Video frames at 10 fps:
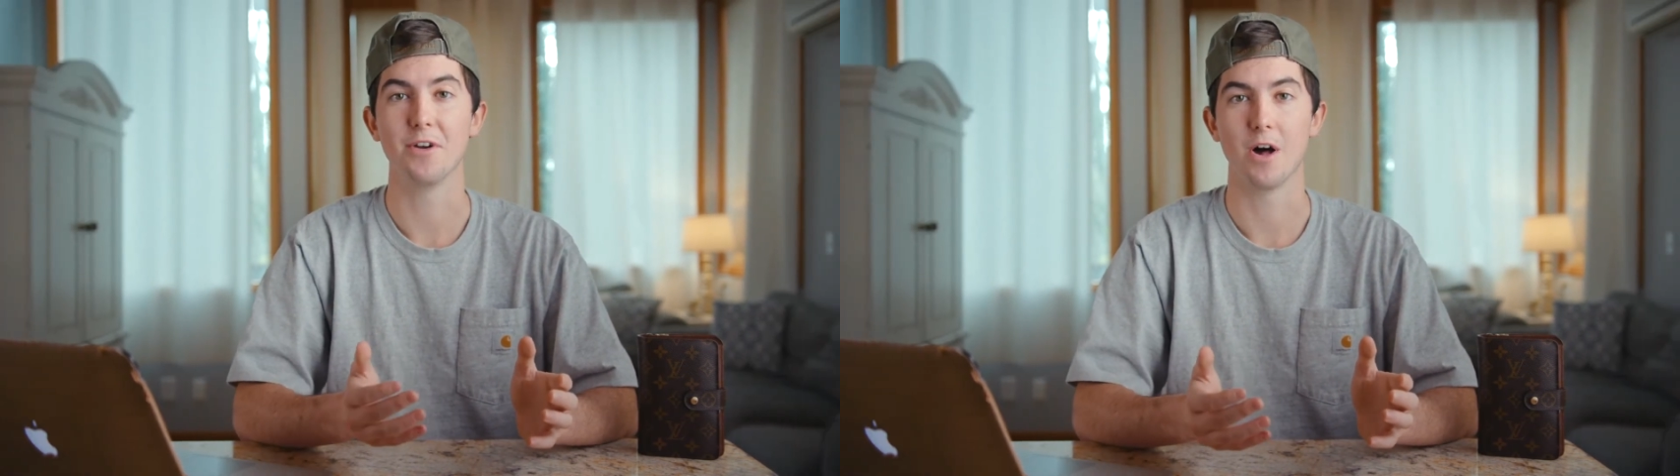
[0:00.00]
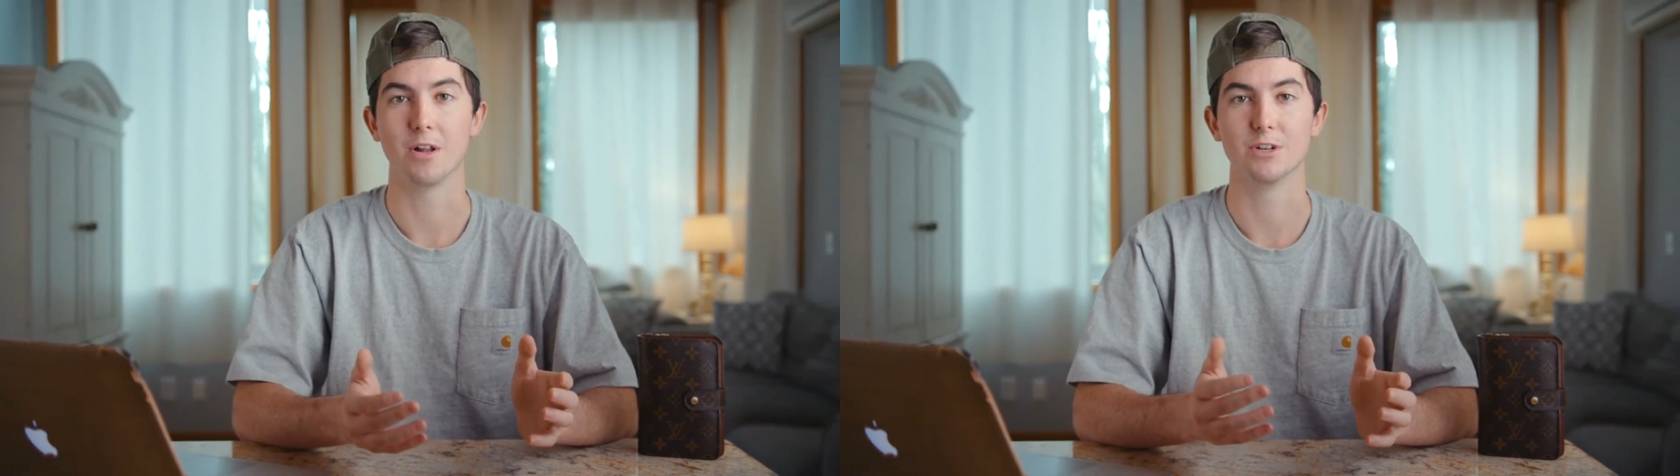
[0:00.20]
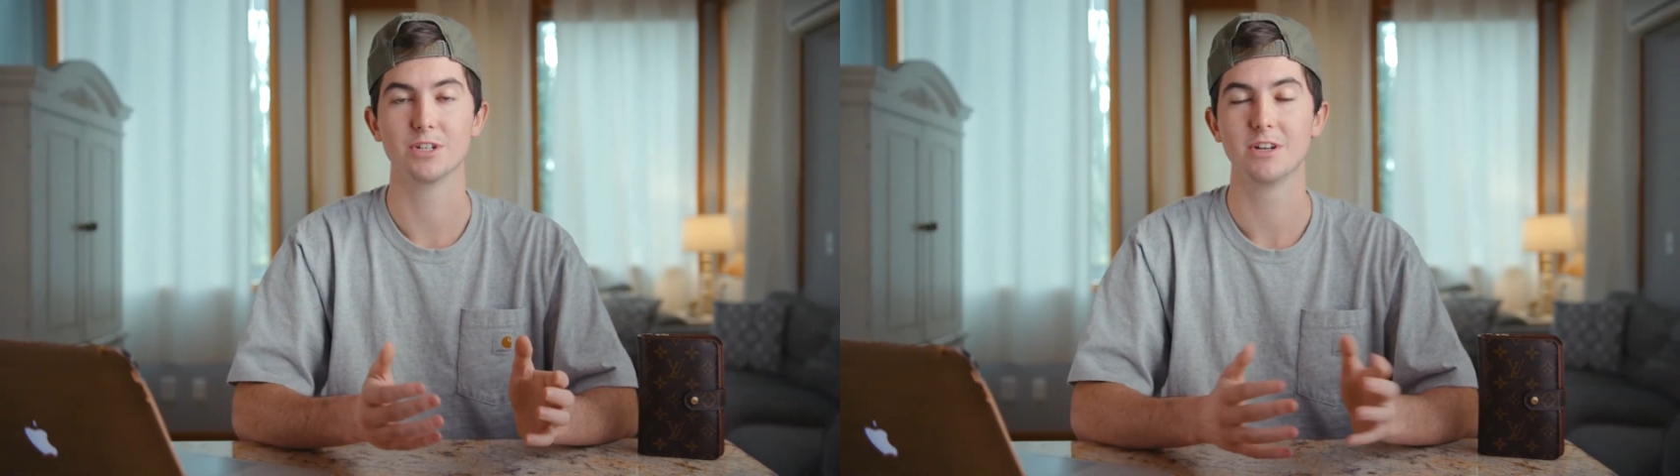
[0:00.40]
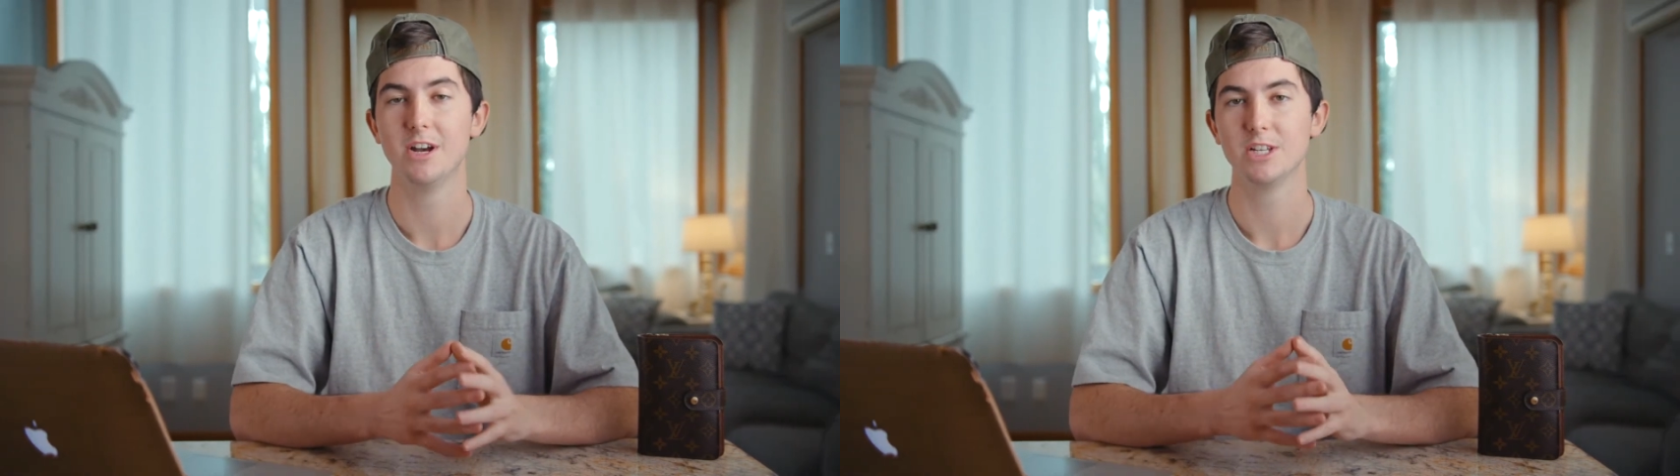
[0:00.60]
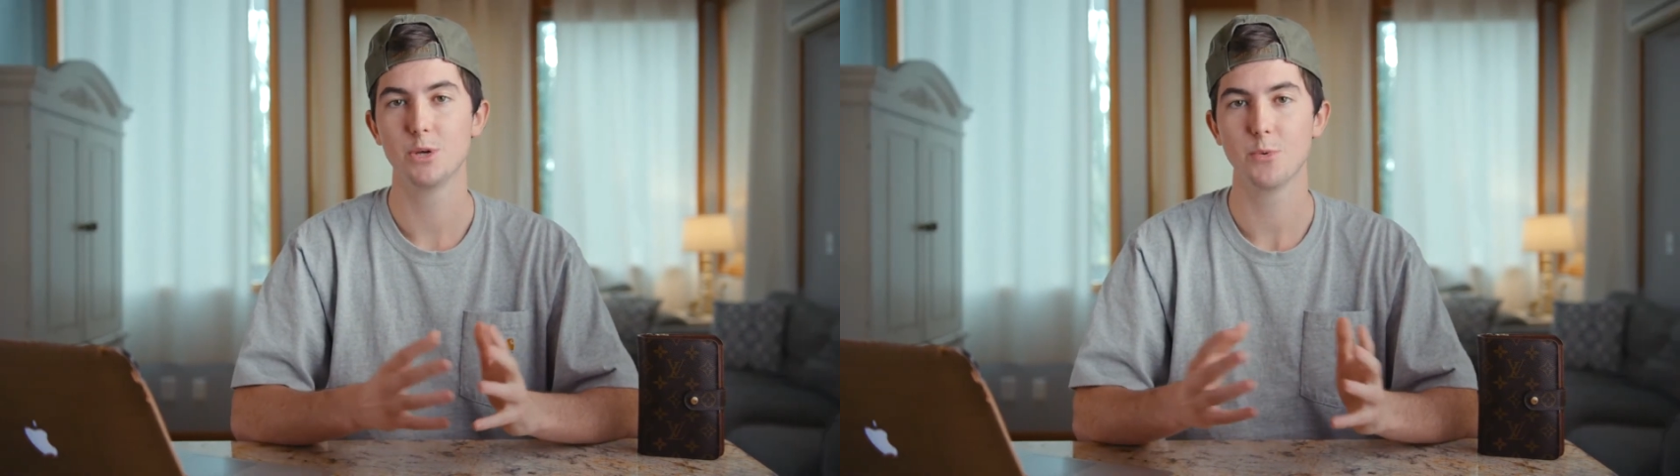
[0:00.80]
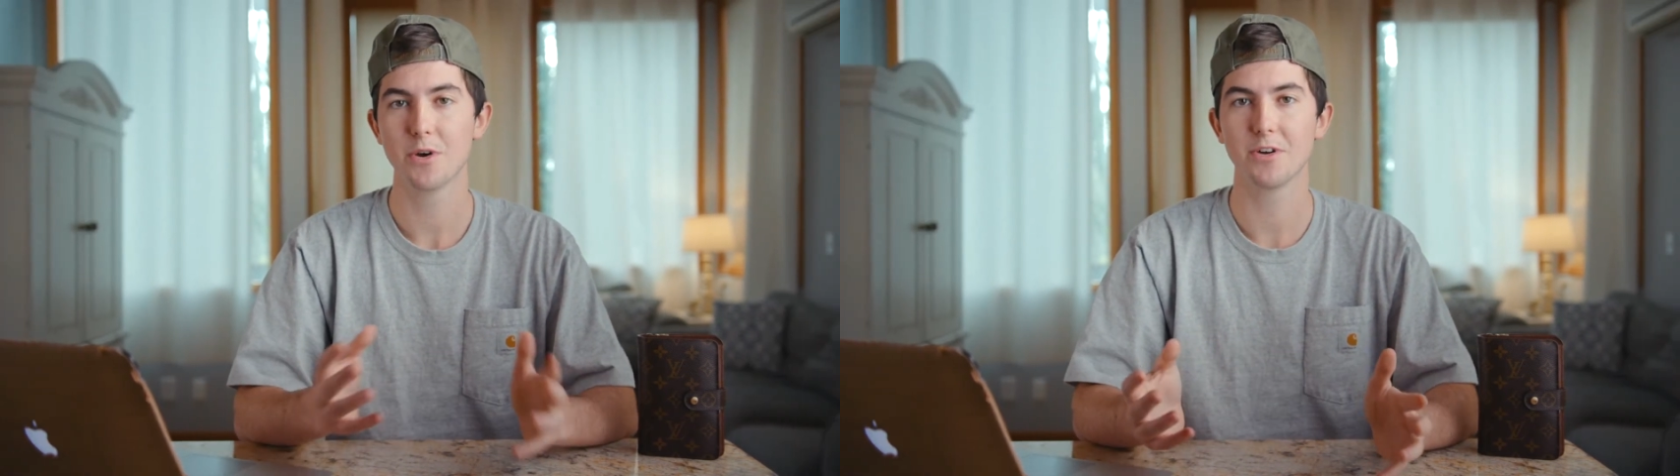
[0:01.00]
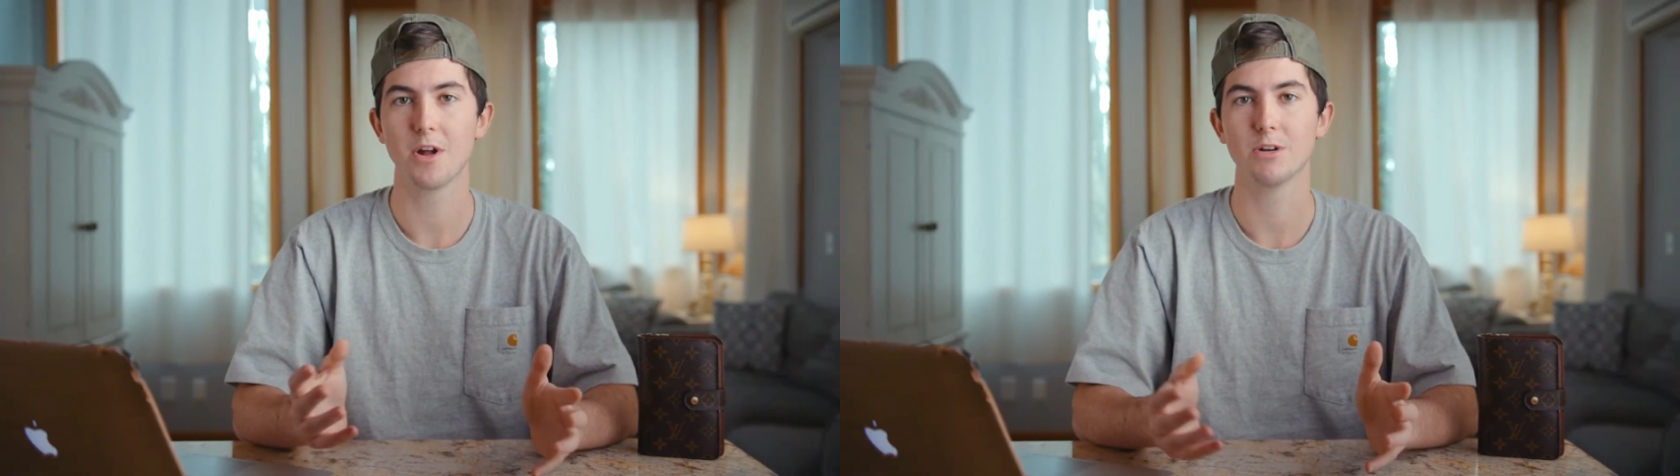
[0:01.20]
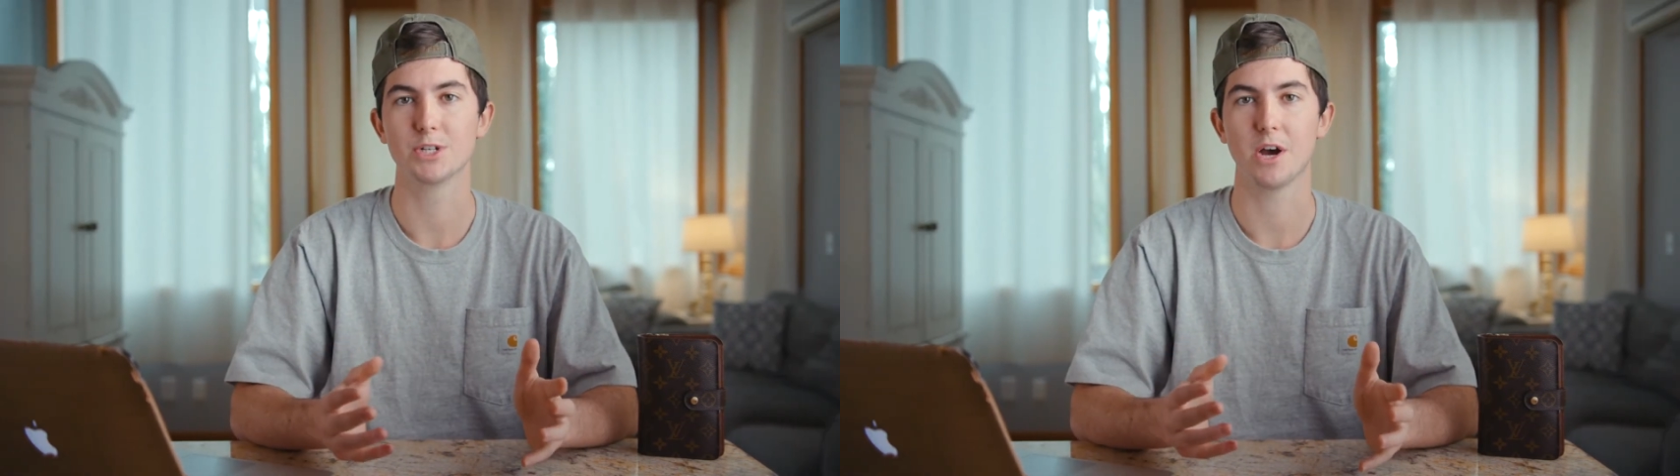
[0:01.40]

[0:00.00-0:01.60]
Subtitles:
$200